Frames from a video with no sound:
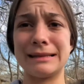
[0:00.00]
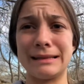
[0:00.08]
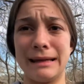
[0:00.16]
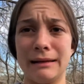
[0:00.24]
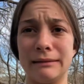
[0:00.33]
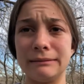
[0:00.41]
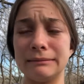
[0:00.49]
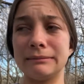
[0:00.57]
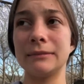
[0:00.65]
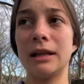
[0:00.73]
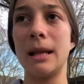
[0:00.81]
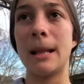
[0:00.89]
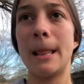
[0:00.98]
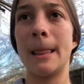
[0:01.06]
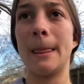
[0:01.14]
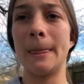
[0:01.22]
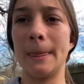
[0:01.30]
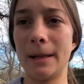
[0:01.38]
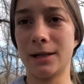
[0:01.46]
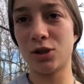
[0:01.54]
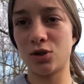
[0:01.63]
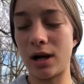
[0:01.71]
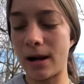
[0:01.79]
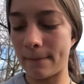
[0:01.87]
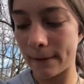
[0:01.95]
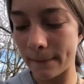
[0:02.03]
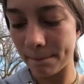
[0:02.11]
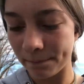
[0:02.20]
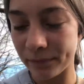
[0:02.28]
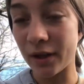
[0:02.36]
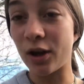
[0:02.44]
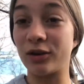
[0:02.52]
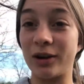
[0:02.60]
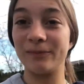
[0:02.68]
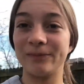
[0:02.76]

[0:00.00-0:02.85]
scared. There's crap. Okay.